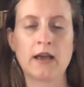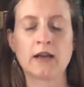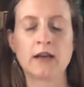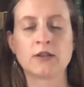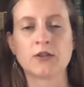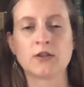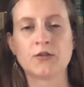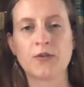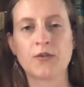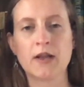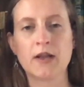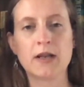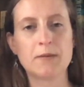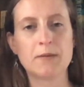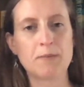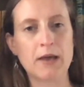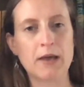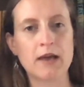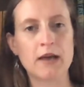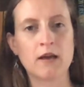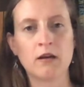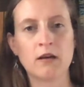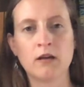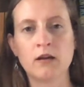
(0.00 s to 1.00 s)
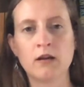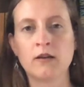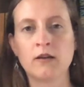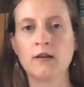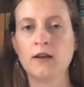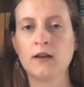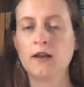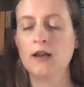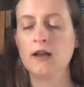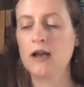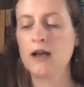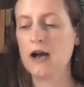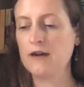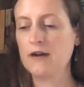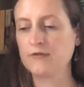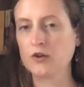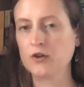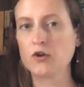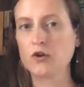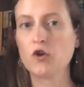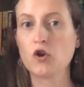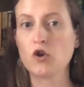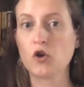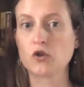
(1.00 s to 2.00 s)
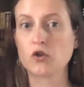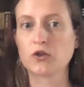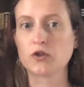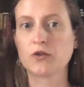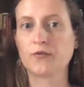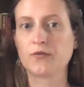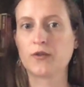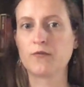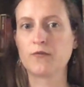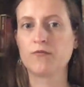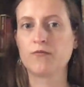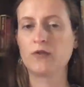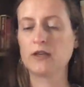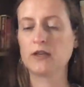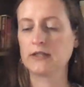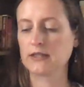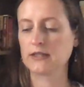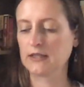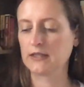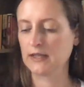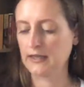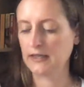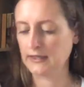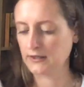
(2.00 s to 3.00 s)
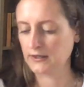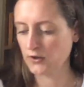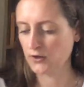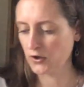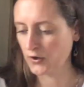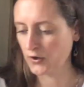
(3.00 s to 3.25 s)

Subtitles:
I just feel a bit, I've done a lot of them recently, so